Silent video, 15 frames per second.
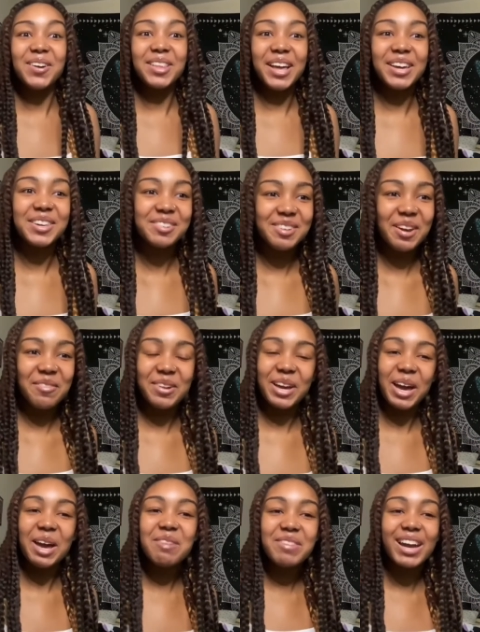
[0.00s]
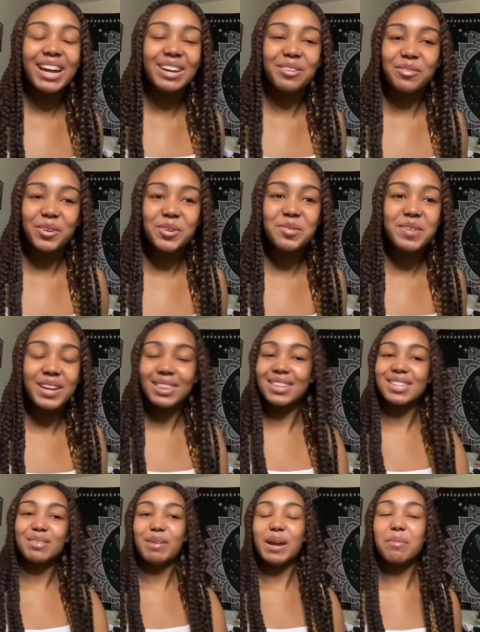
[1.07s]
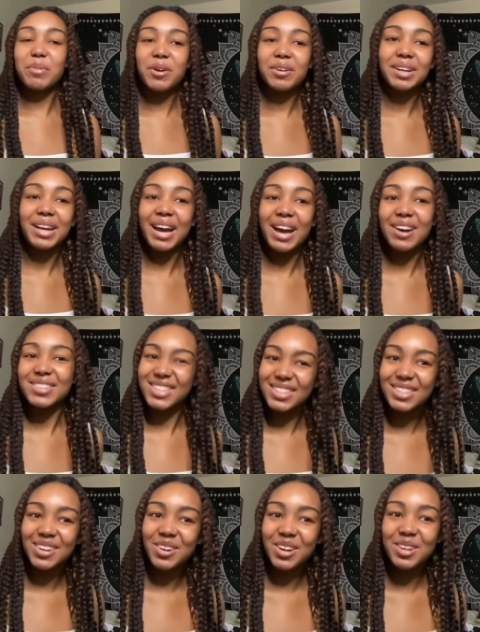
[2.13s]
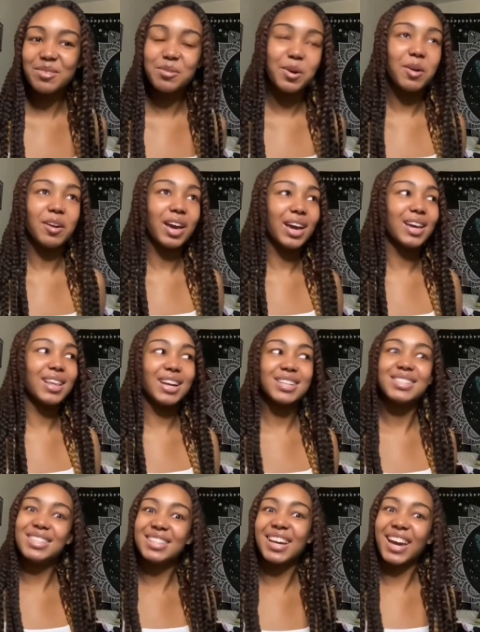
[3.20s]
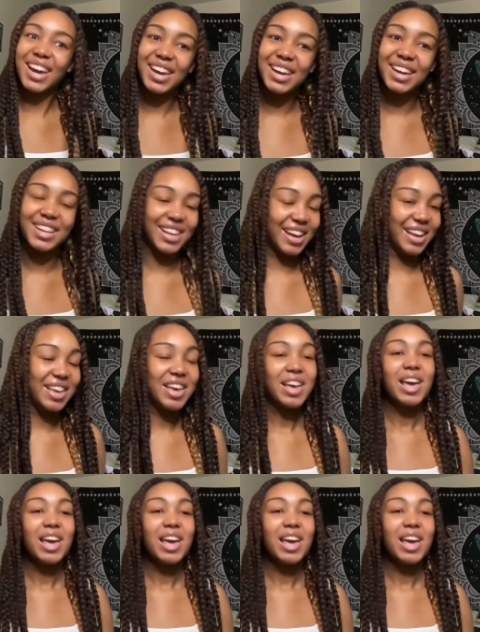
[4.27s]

Like, you never came back in the room after somebody broke in the house and told her you were okay. Like, she's a kid. Like,